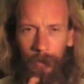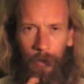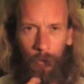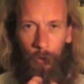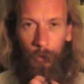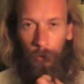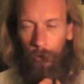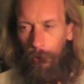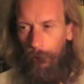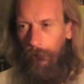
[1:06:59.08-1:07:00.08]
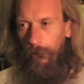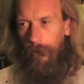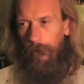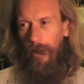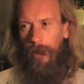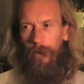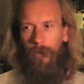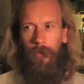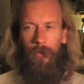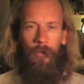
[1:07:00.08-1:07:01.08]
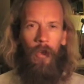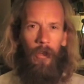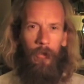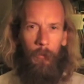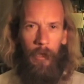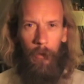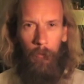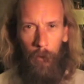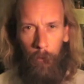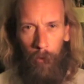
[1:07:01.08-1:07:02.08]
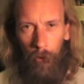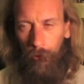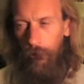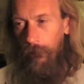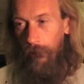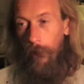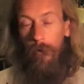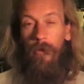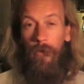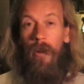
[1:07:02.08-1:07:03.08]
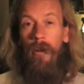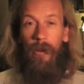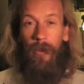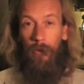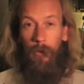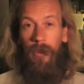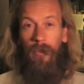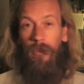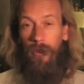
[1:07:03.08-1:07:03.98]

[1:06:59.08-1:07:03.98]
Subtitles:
And on the news and saying the seismic proportions. They were referring to it as an